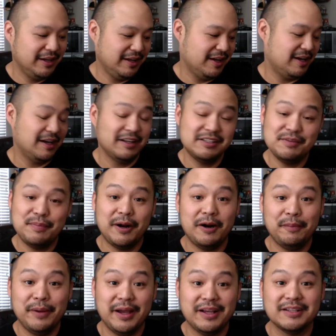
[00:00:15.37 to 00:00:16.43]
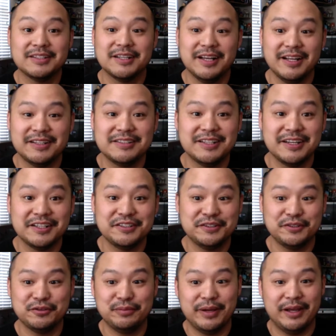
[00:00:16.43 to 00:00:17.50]
It's a power pack, it's an
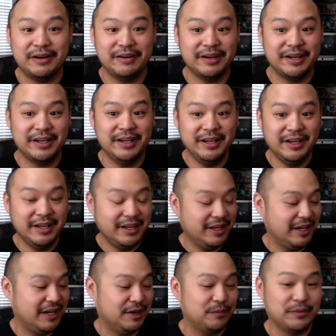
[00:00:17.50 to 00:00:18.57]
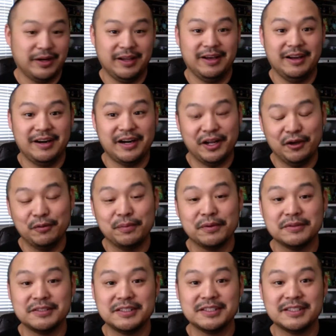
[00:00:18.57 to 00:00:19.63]
external battery. When I got it, I hope it
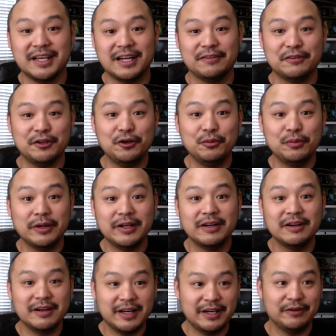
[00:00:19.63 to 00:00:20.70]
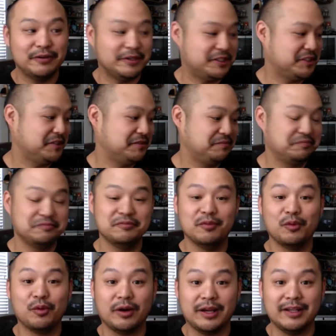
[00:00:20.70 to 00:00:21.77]
was just kind of a no-brainer and it would just
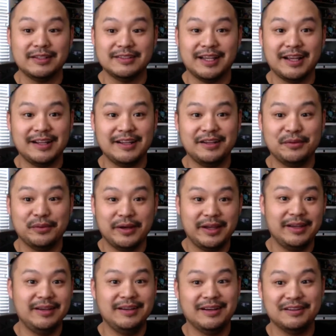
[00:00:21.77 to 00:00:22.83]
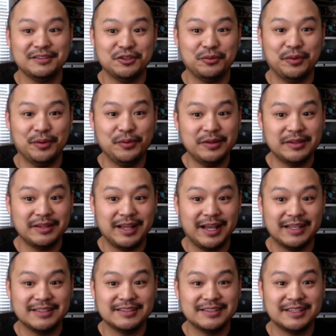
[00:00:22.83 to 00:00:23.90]
work exactly the way I was hoping it would
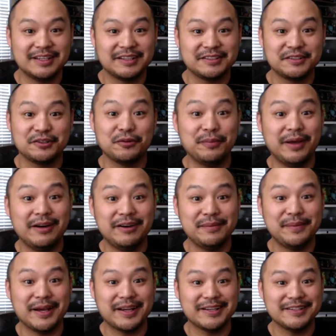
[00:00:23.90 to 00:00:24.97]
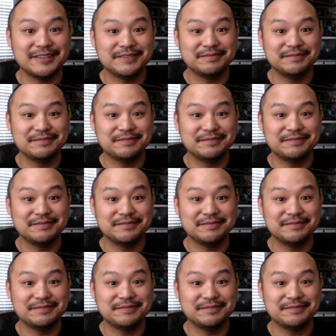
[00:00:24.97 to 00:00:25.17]
as an external battery pack.